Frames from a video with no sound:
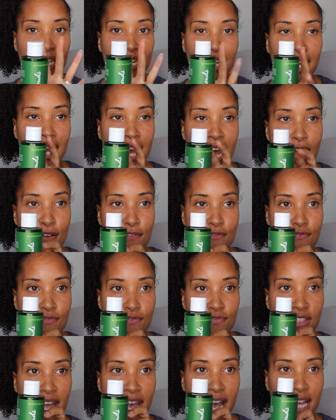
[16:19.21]
and they had
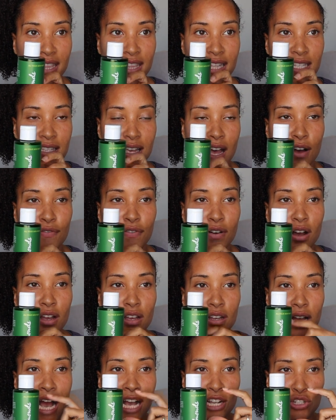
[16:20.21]
this
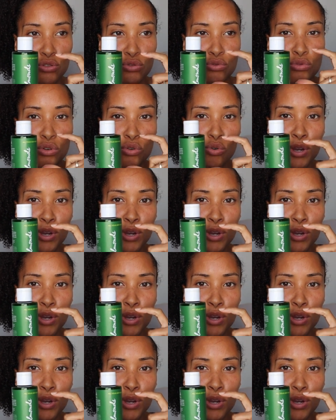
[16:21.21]
other actual